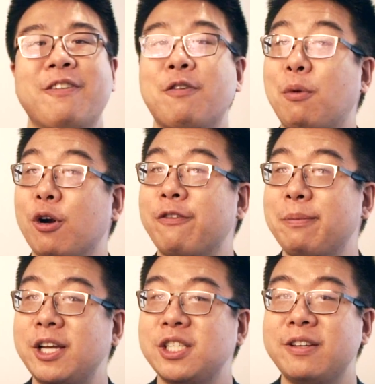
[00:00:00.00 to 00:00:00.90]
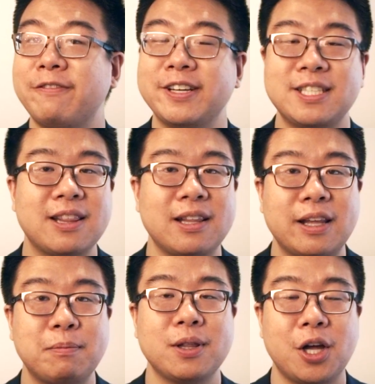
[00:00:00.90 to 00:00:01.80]
For more information, visit the
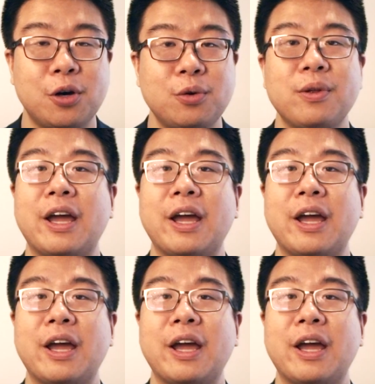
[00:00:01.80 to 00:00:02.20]
link below